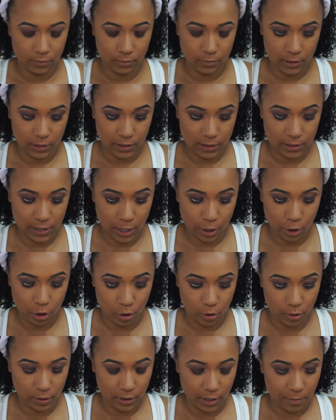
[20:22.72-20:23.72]
This is like
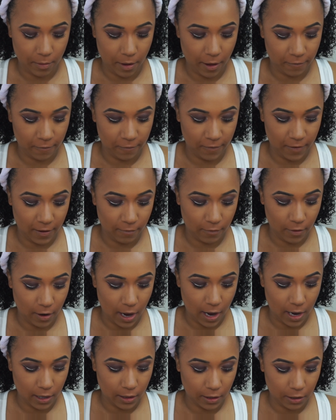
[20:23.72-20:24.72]
currently my favorite
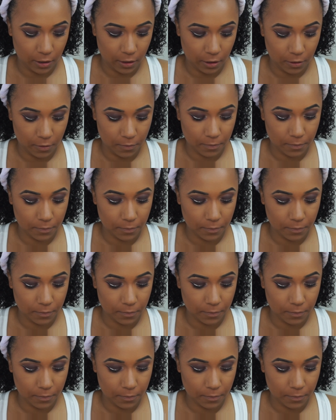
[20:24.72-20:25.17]
highlighter.